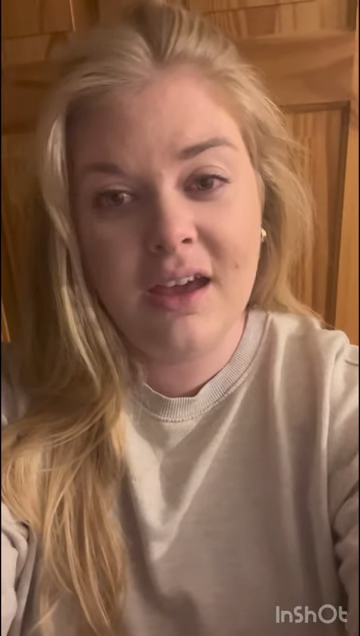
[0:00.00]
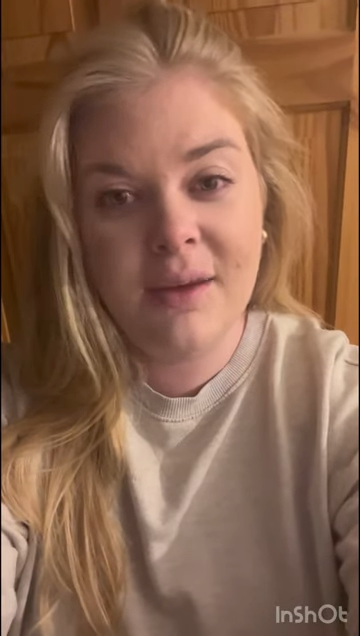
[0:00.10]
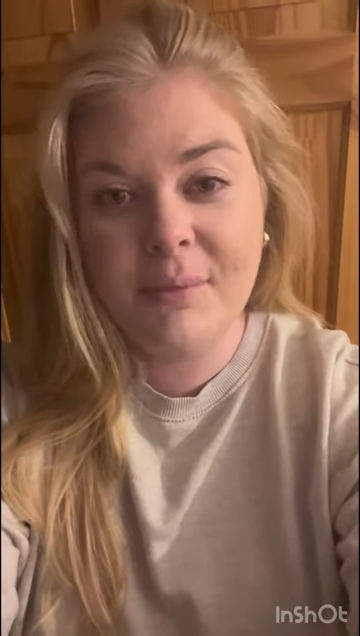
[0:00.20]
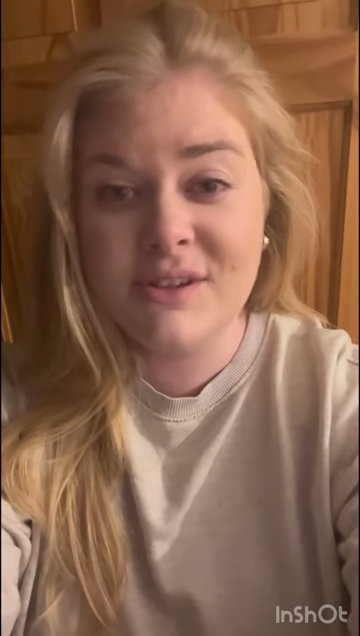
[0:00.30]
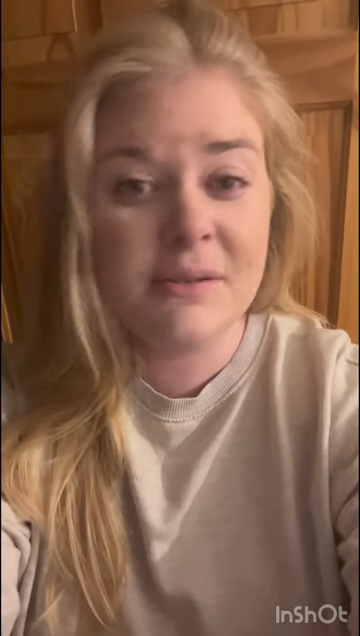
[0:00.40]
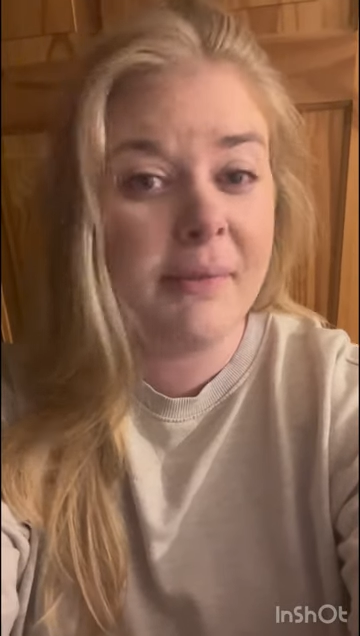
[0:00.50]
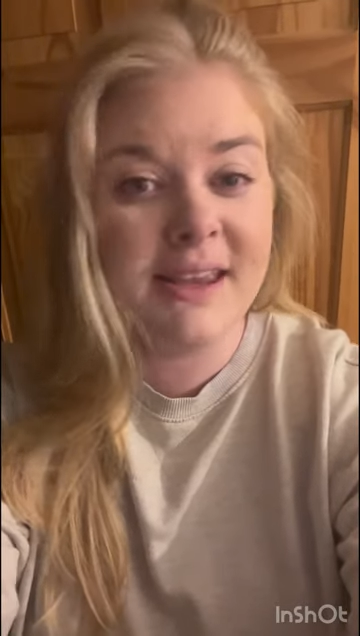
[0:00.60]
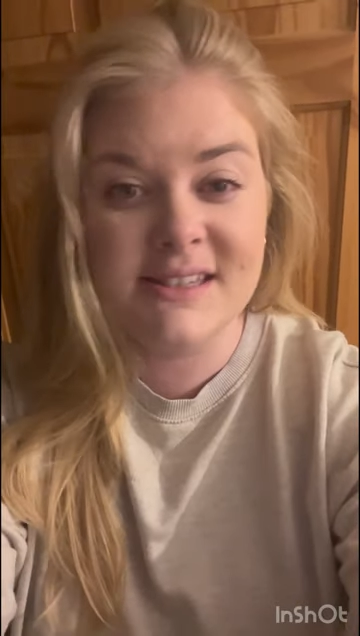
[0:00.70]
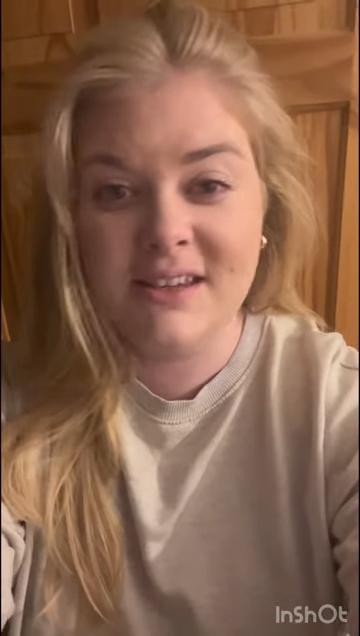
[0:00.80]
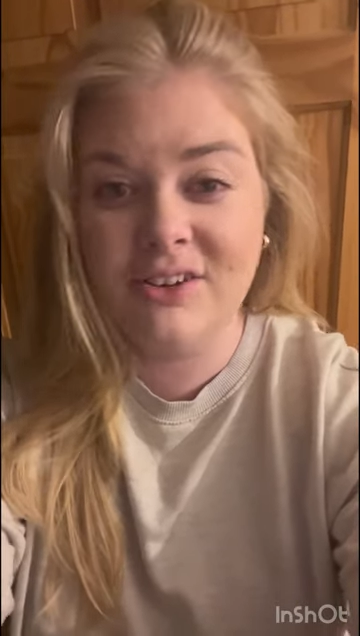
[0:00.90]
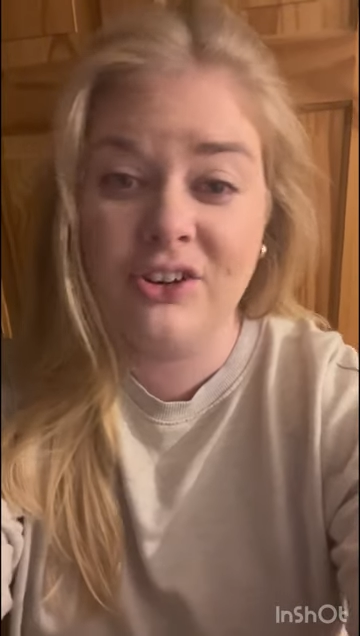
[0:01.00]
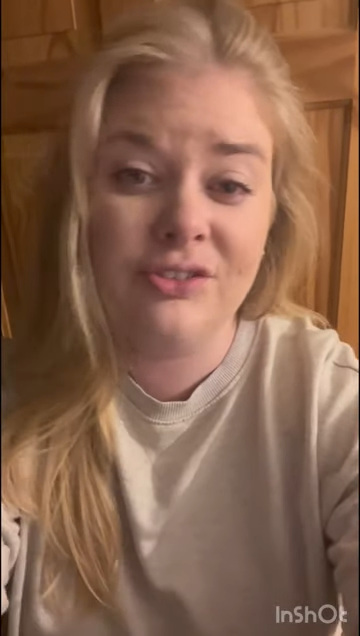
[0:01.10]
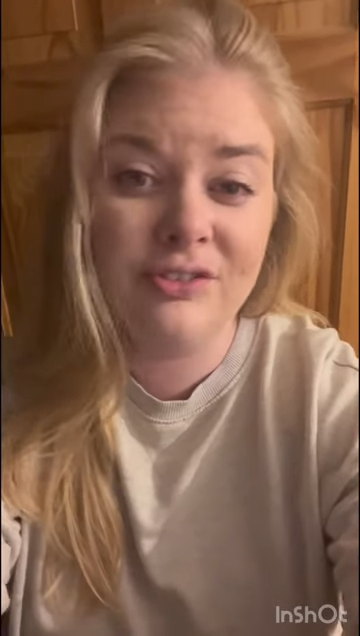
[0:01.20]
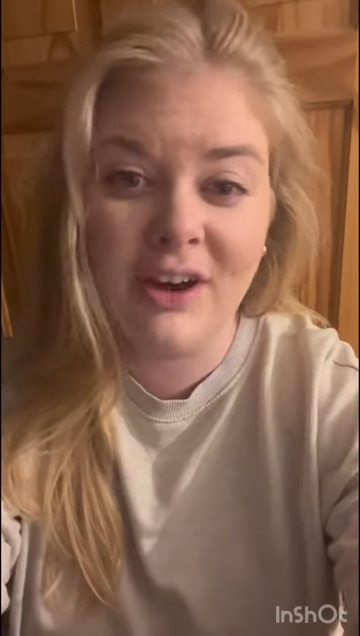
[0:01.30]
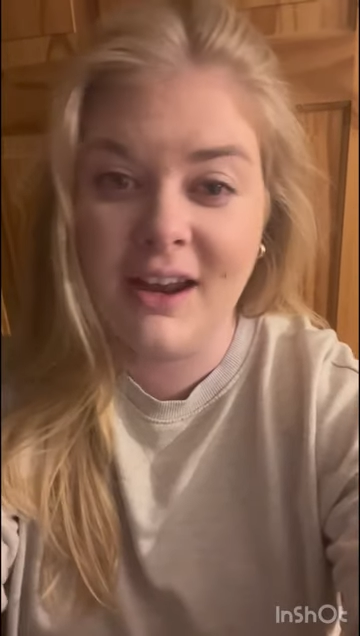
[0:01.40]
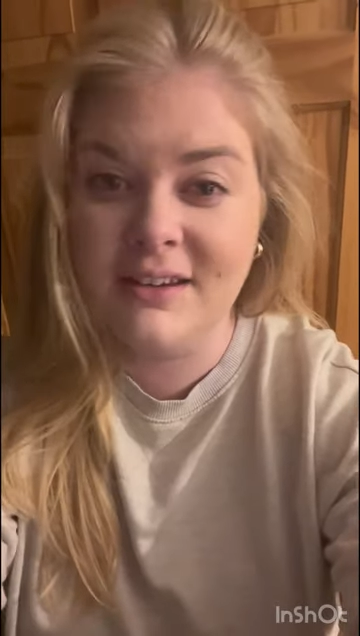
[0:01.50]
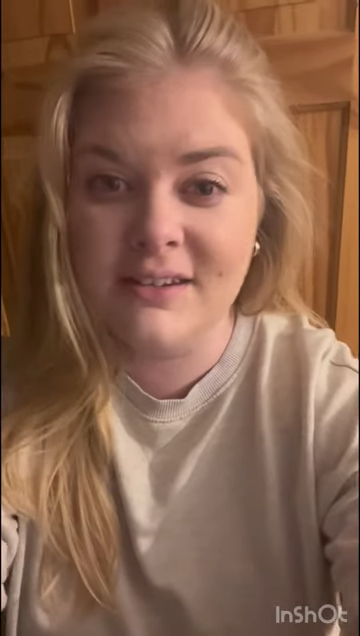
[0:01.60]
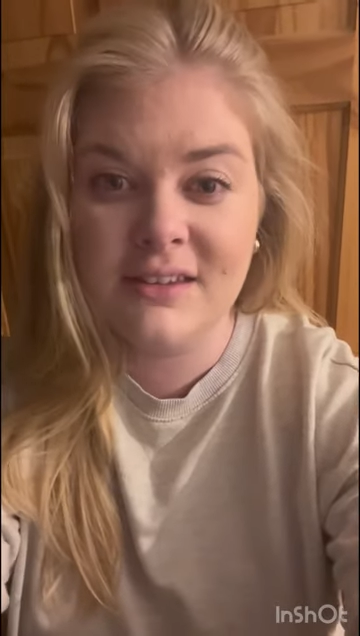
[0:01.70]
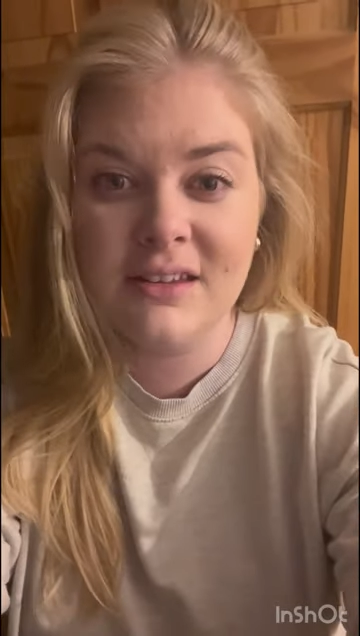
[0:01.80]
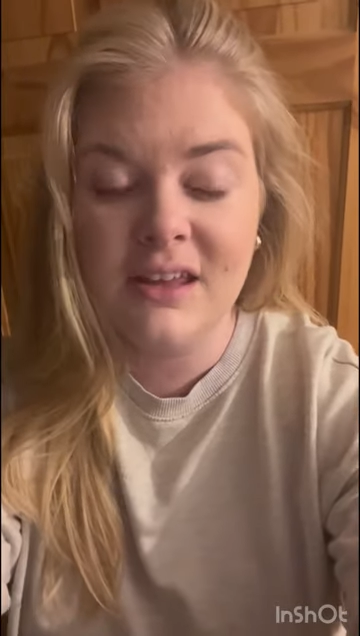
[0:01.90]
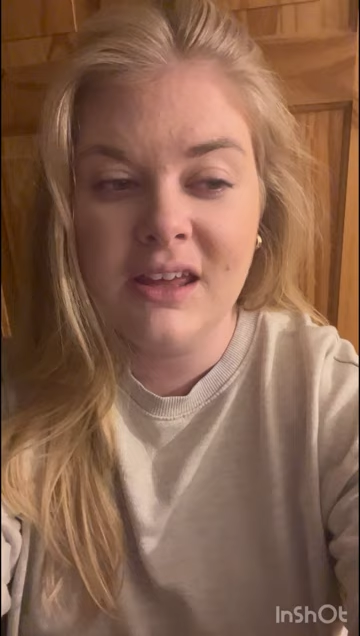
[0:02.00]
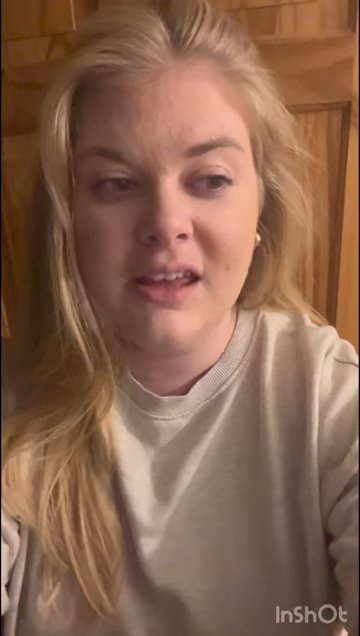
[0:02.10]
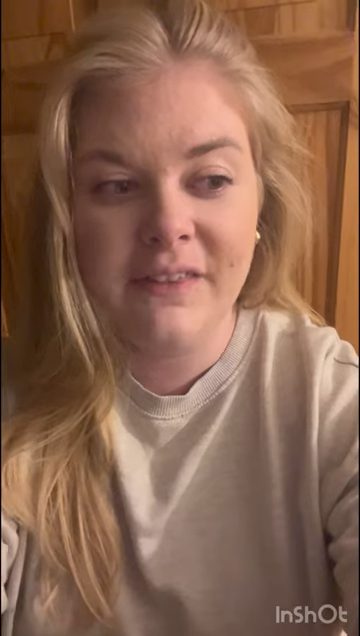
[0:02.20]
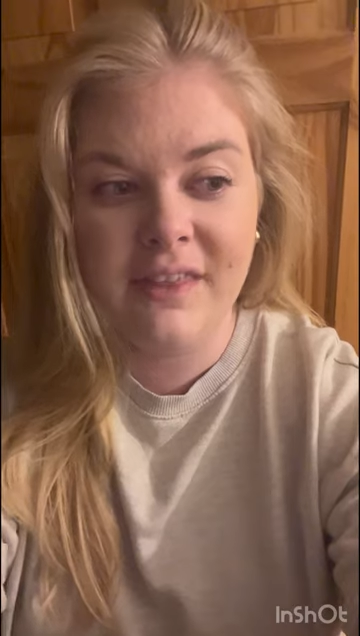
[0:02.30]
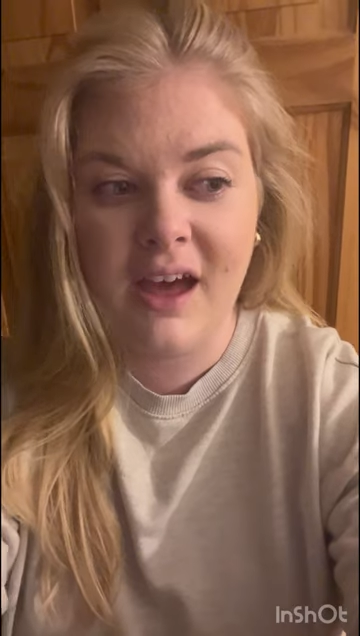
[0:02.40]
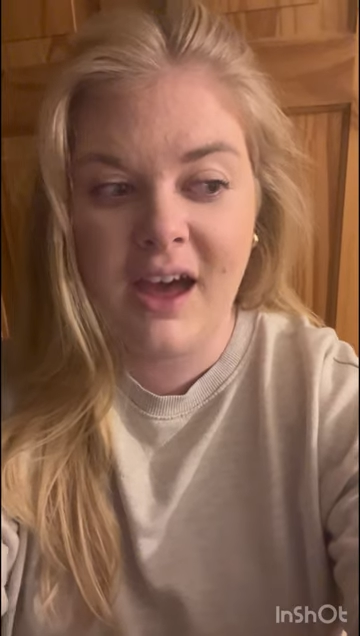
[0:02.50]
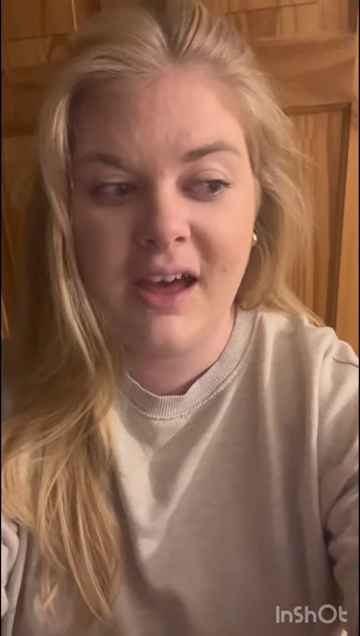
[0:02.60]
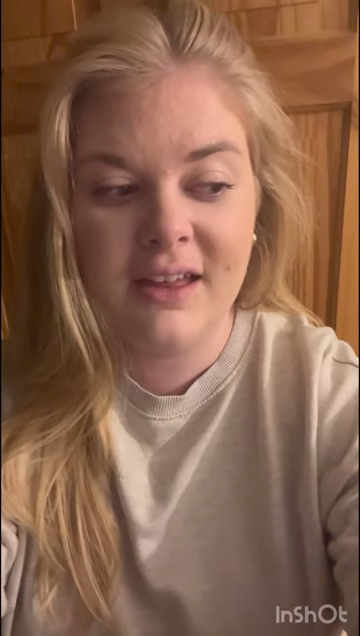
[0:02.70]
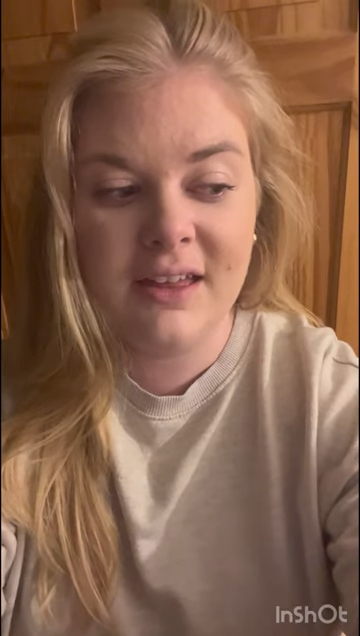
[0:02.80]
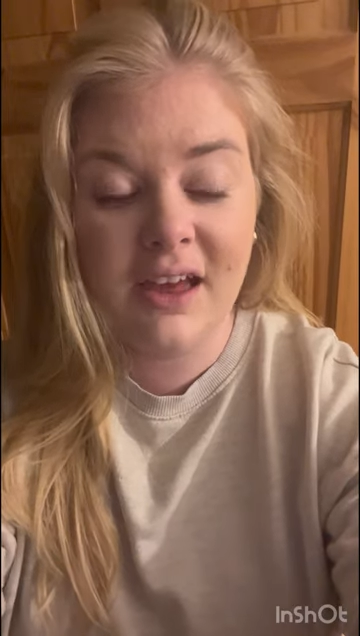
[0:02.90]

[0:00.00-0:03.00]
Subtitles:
most amazing good friend that